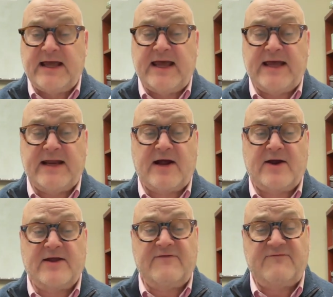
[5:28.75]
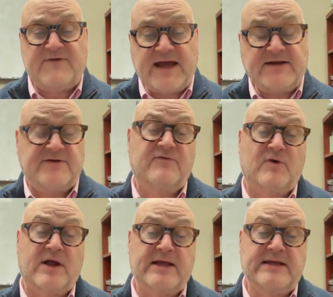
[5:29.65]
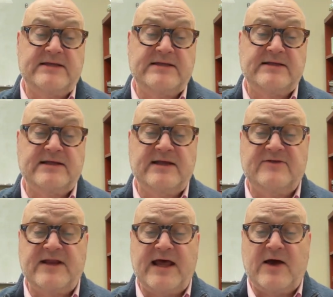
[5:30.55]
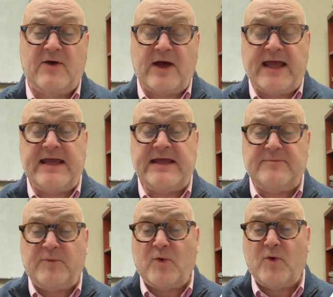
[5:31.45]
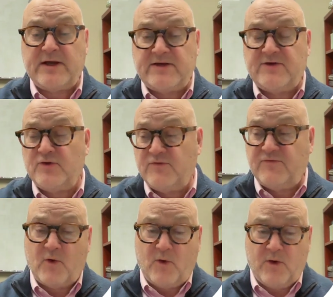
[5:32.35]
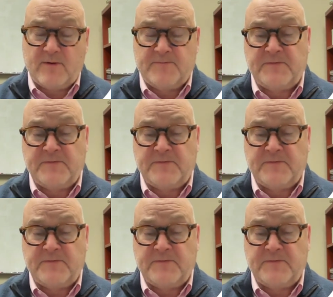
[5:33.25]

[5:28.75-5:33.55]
and our effective rate is now 8.24.